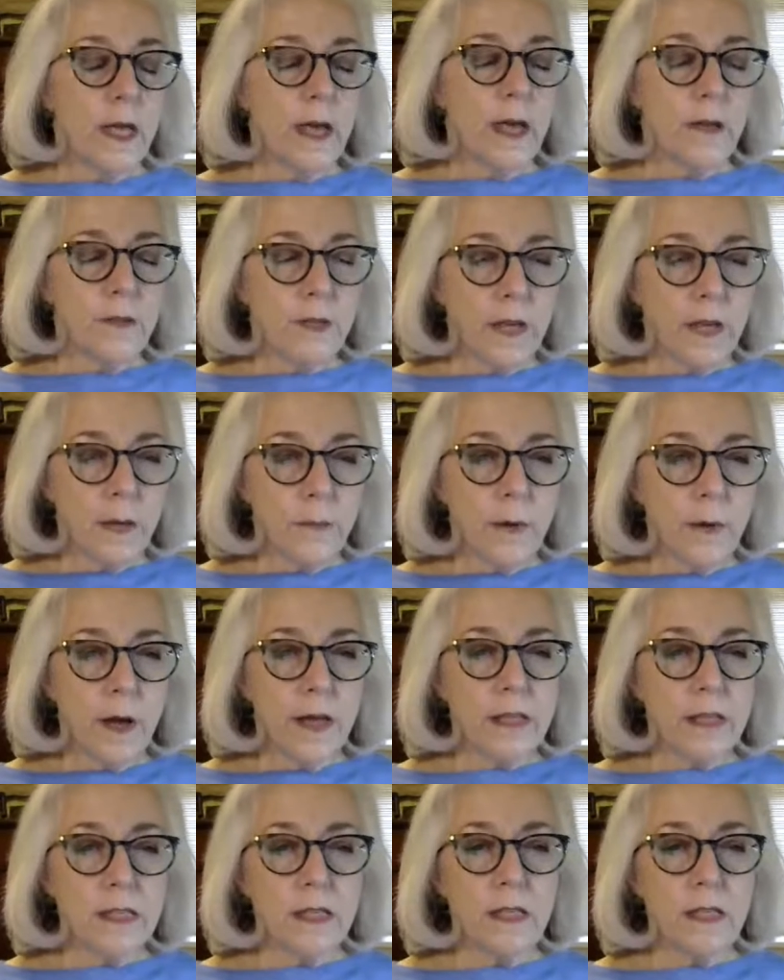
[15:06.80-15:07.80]
healthcare
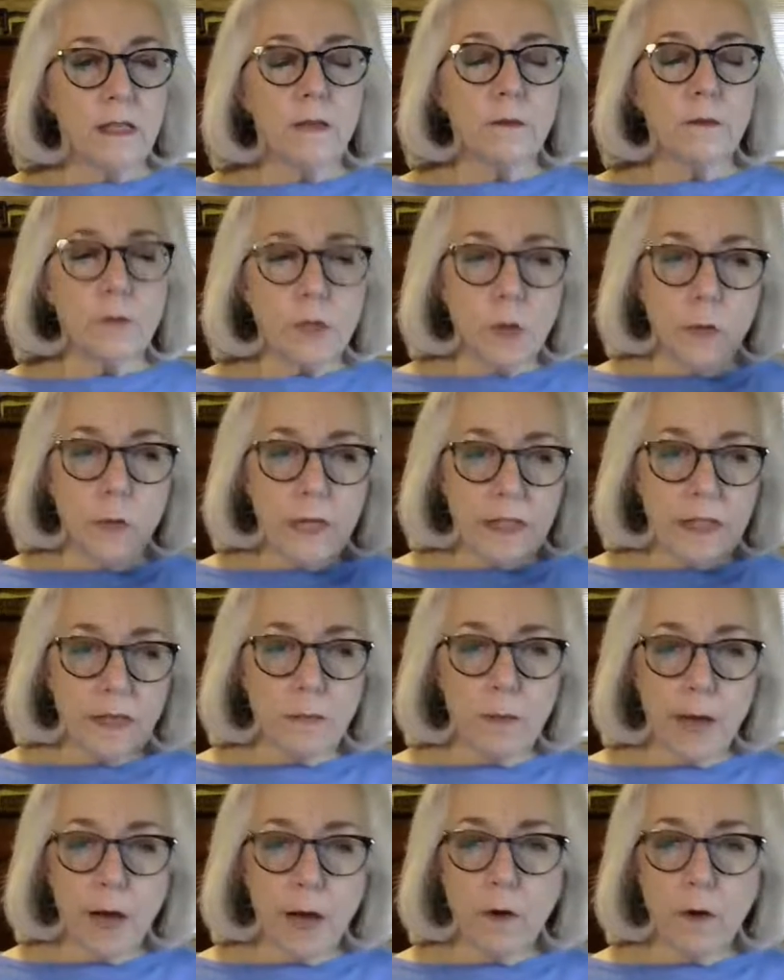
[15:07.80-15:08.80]
proxy. So we
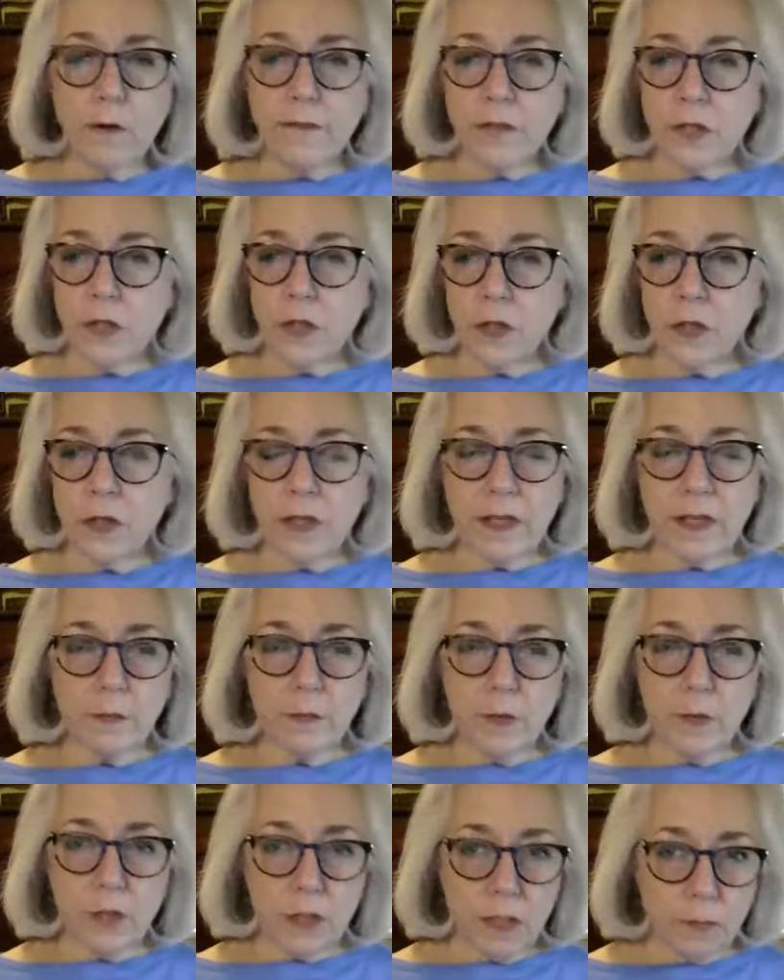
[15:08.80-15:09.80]
did power of attorney,
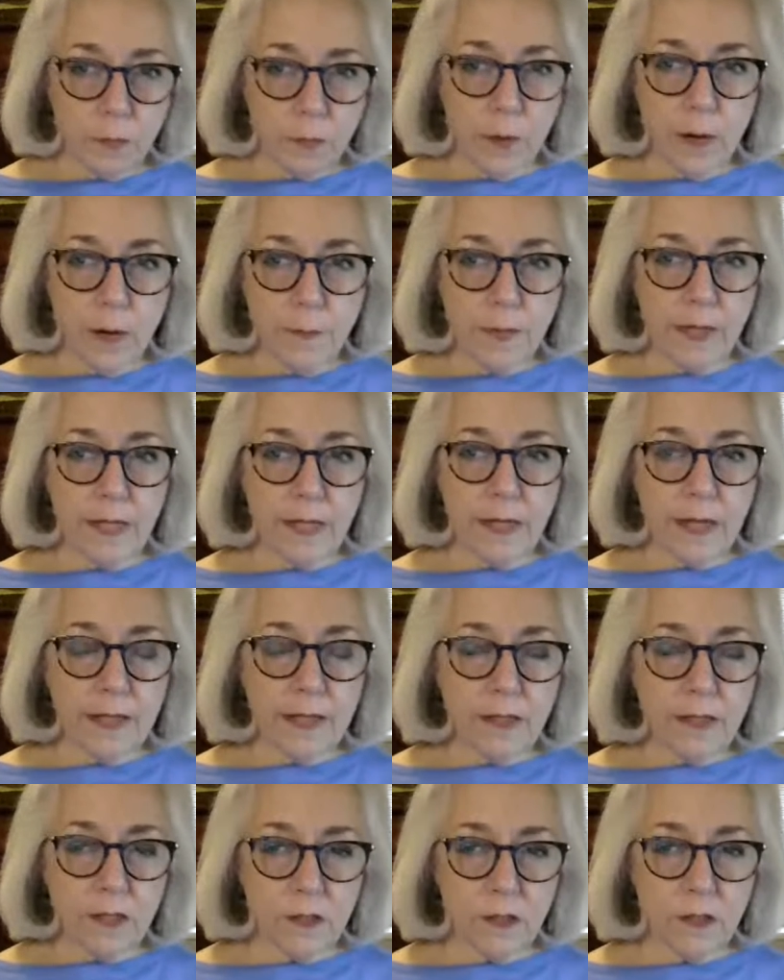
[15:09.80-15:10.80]
which is property
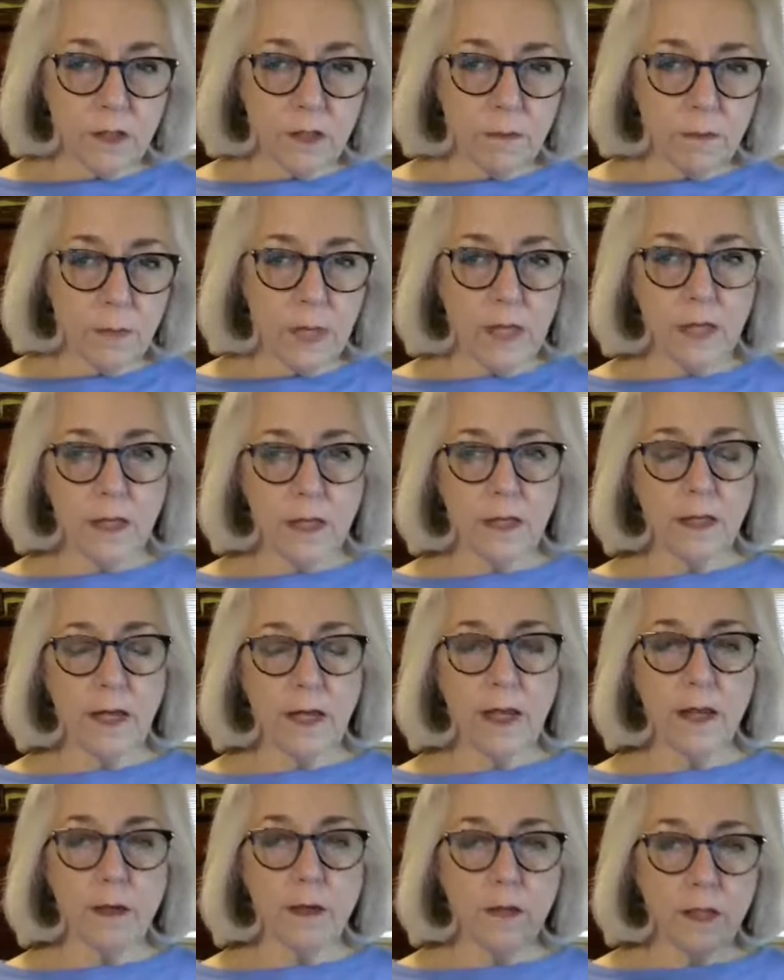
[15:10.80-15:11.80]
and decision making.
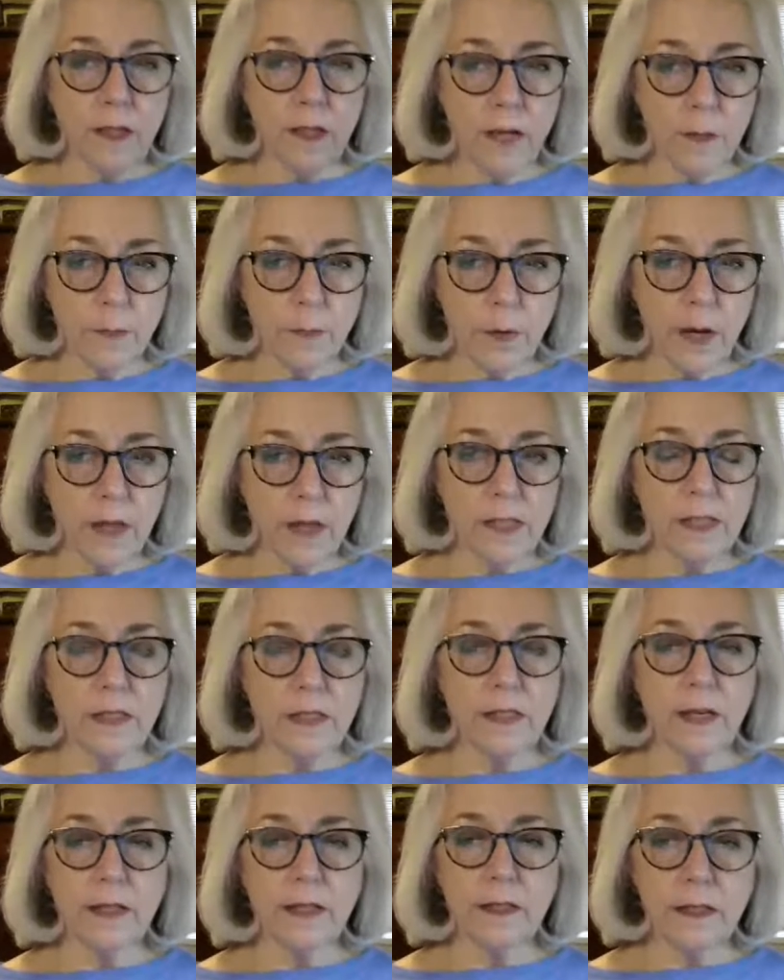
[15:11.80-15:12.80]
Healthcare
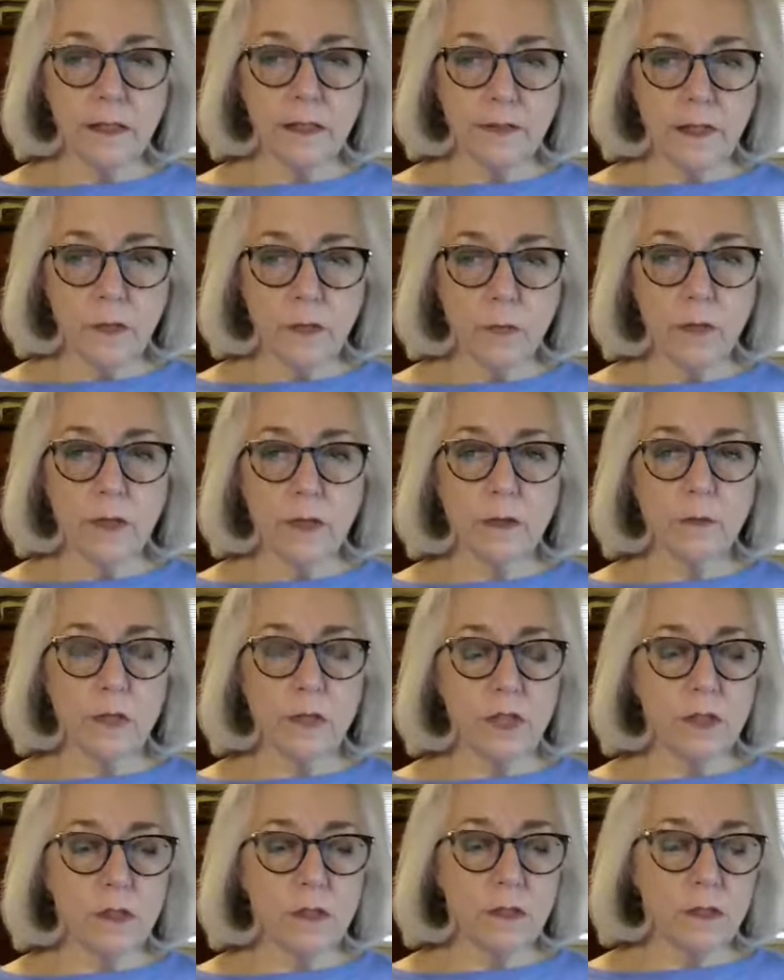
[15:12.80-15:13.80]
proxy and living will,
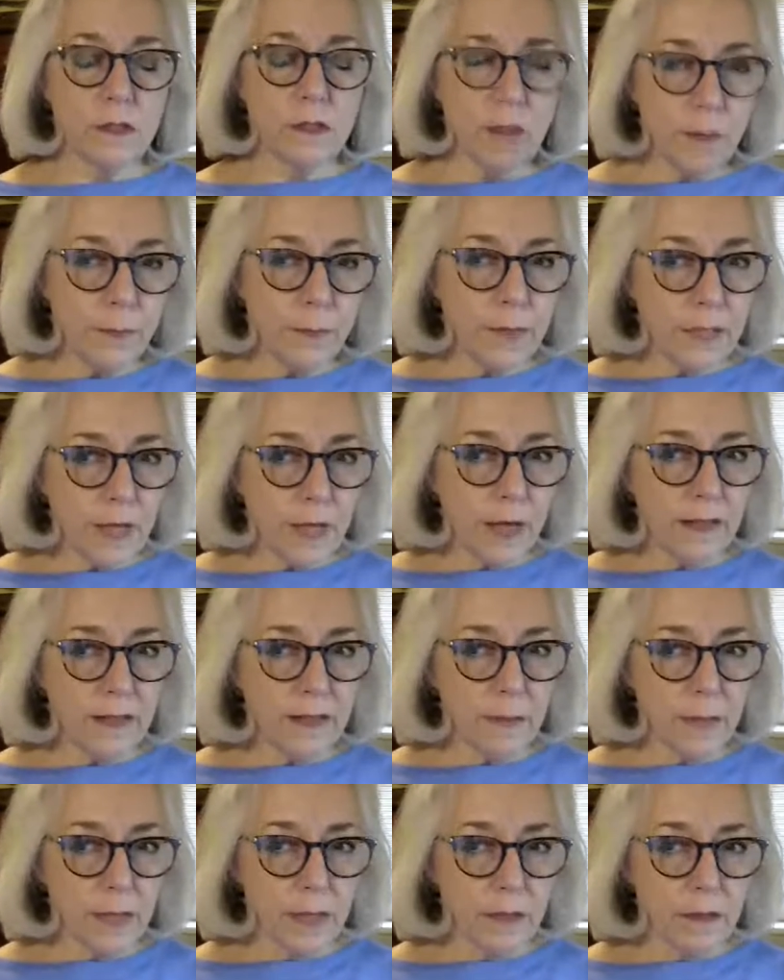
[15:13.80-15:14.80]
which is separate
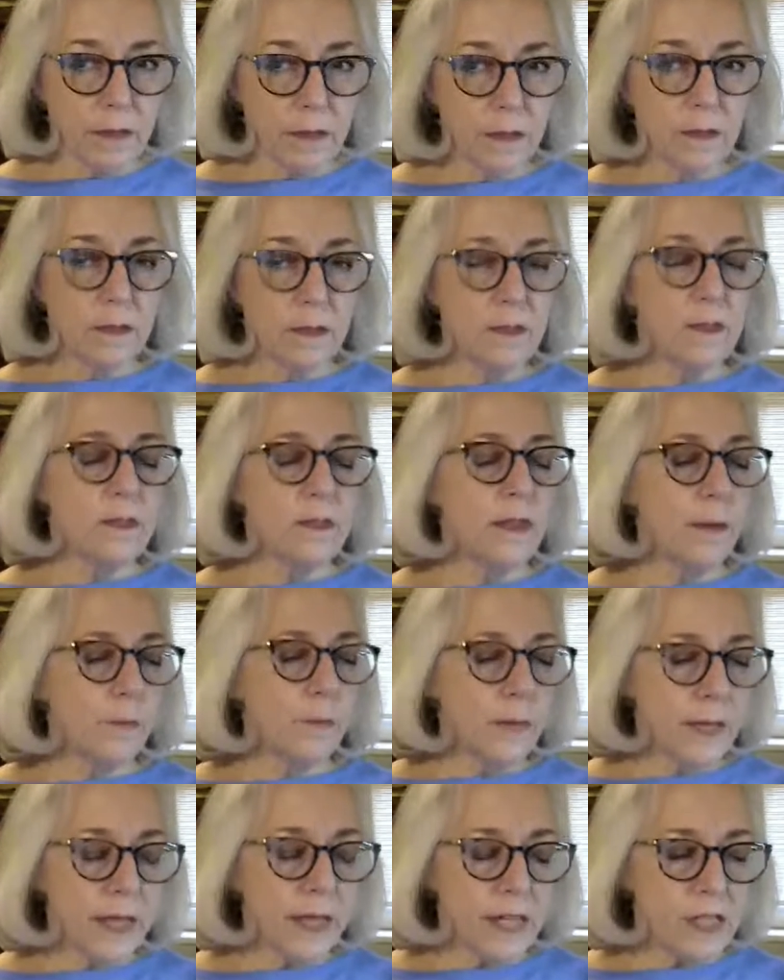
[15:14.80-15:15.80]
document,
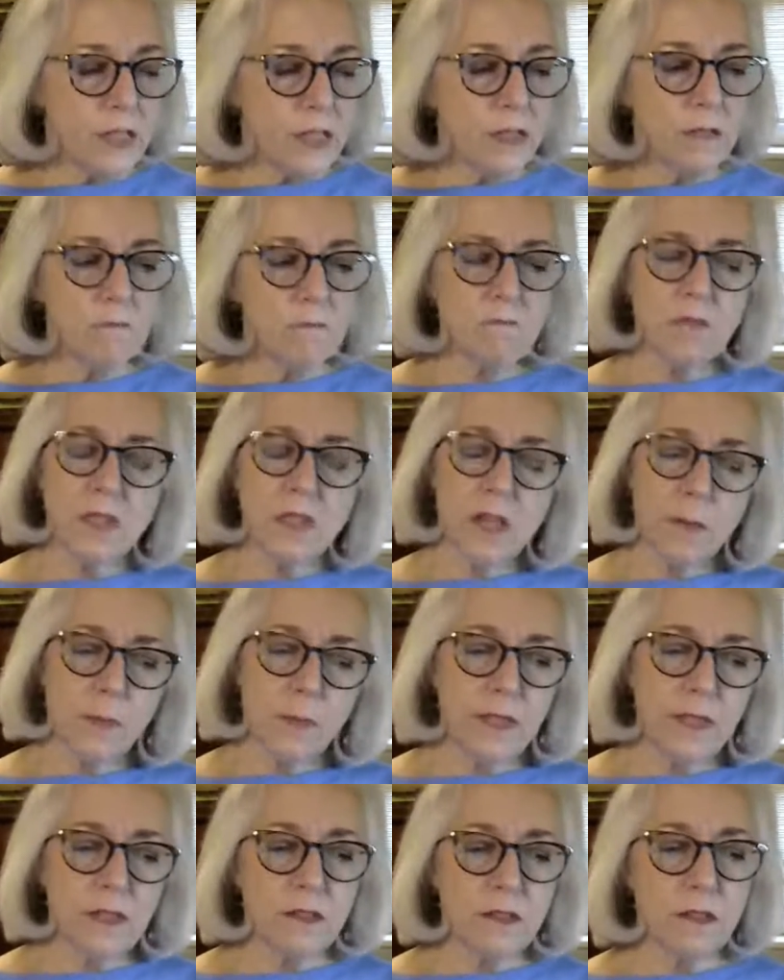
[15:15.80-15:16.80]
separate agent,
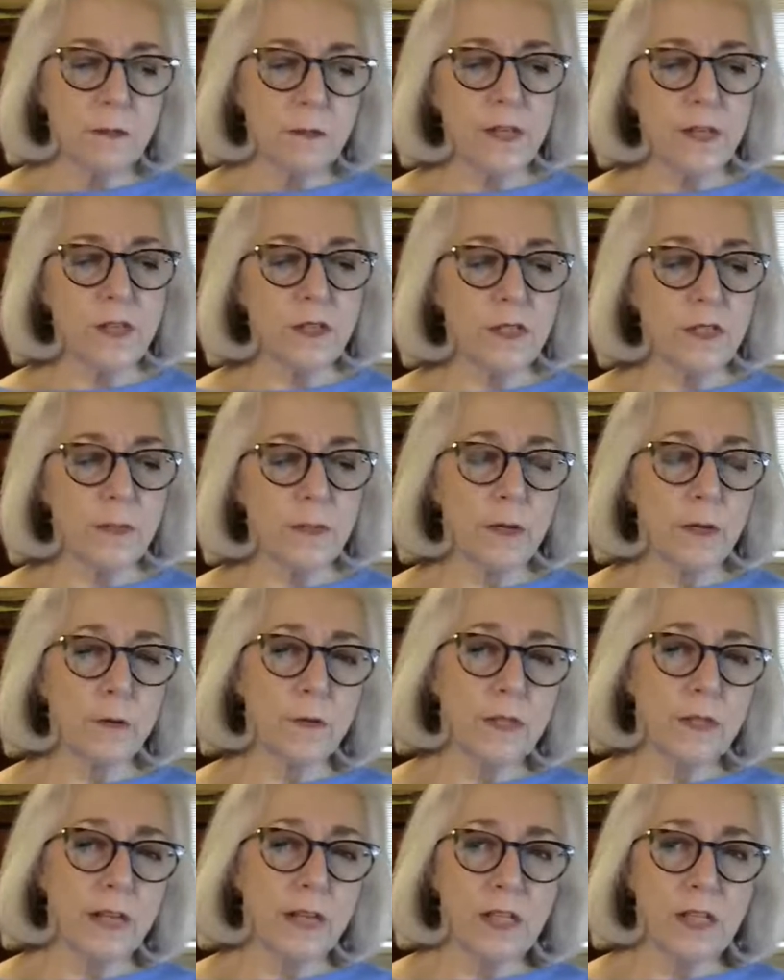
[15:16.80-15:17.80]
separate considerations about who
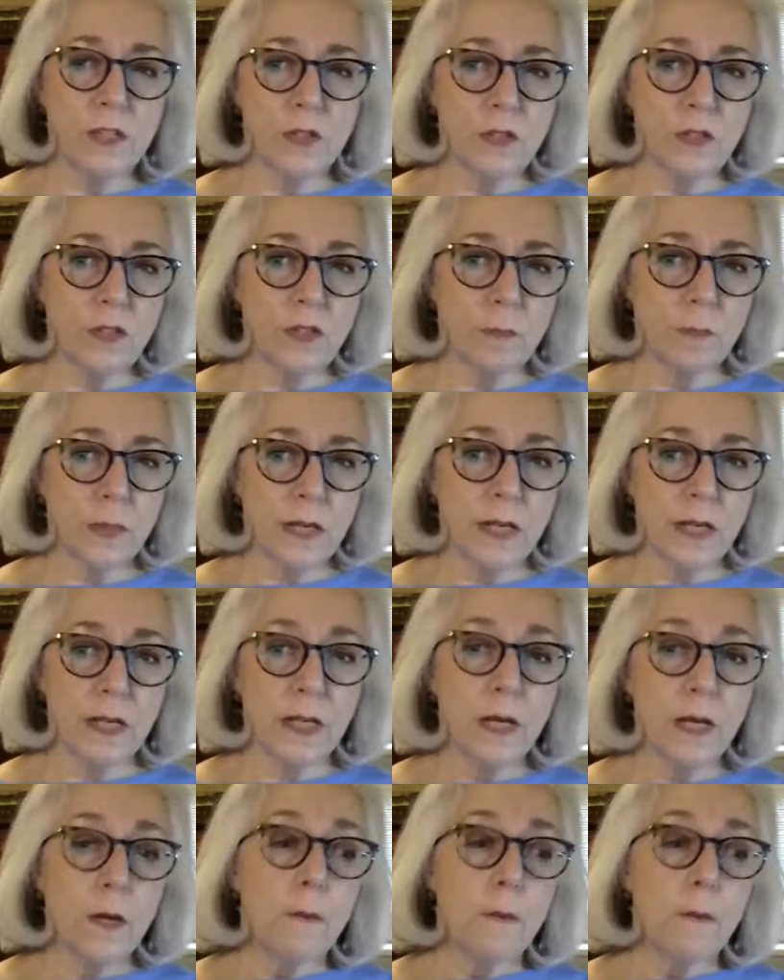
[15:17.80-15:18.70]
the agent should be.